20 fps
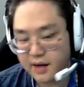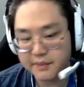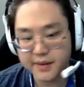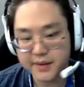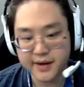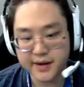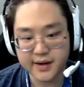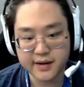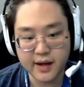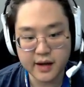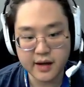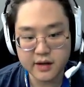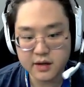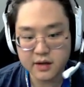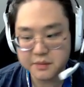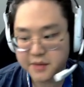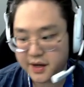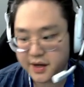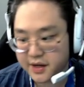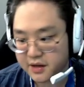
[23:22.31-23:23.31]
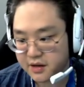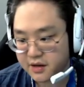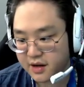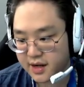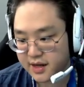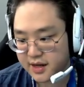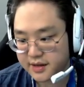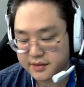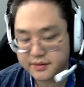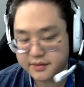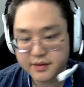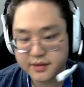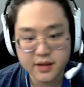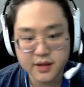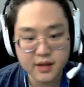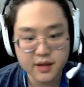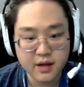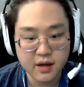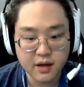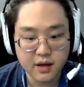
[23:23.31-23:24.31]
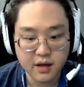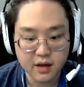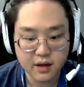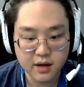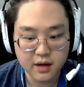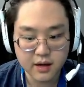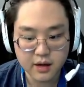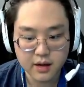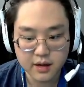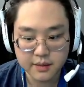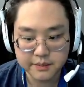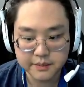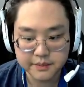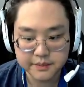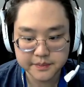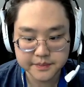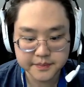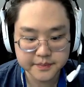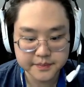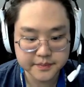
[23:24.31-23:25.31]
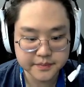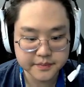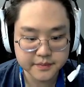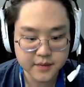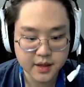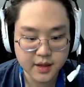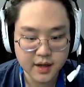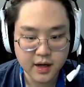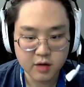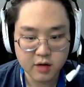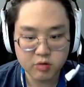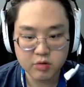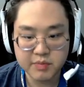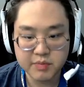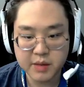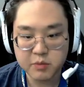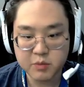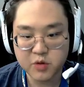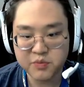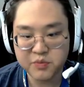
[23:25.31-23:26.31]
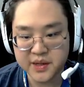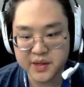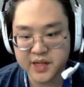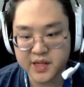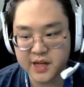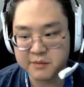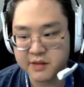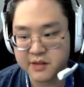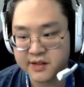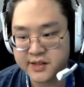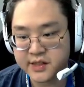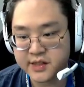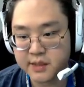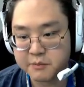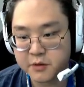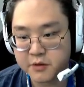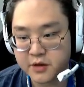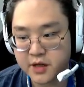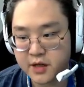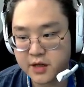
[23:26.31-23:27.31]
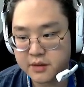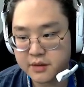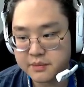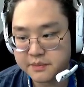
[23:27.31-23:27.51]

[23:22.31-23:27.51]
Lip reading: And I ended up getting caught. I don't remember if my team cleans up or not.